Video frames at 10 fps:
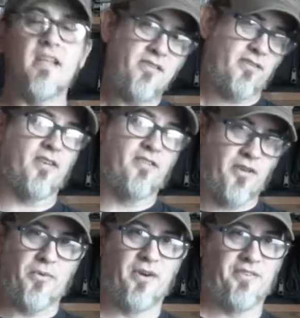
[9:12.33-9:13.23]
you're going to
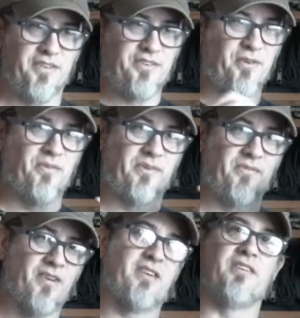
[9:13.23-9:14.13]
throw it over your shoulder
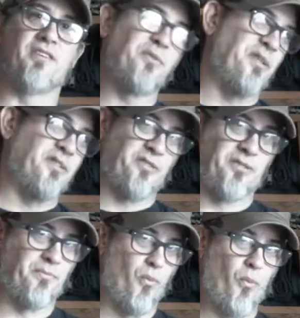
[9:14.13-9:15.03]
and run into the woods
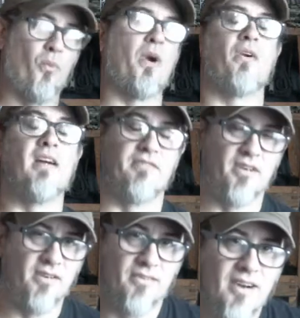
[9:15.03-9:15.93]
or wherever,
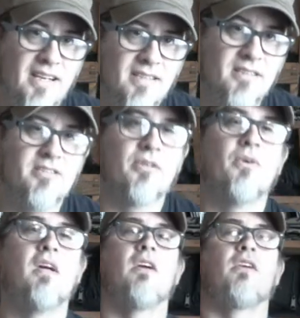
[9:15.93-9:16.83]
right? So
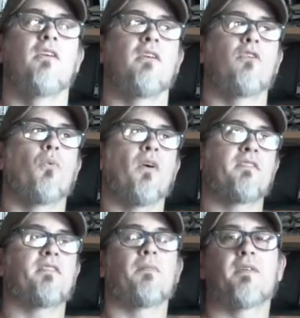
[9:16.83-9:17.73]
you
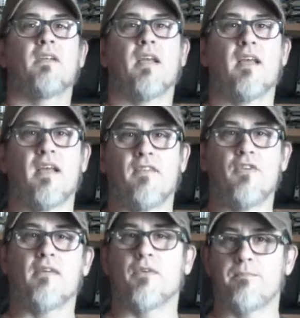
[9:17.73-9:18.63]
want something.
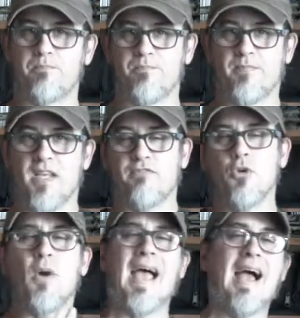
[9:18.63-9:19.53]
If
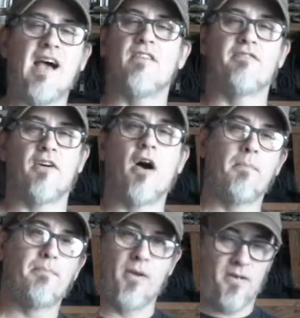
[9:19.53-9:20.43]
you have
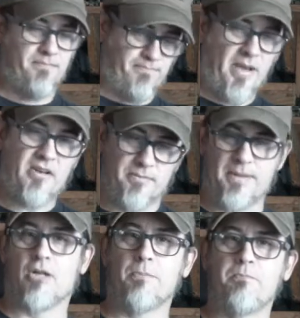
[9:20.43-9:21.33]
a battle
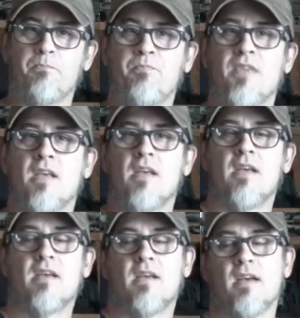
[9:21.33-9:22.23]
belt,
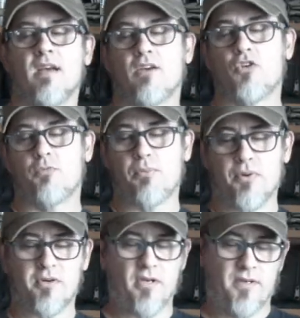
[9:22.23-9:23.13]

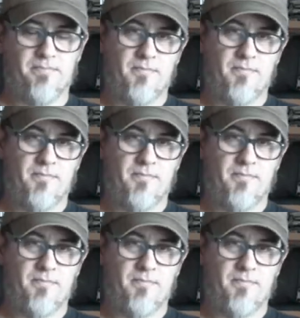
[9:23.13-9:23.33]
put it on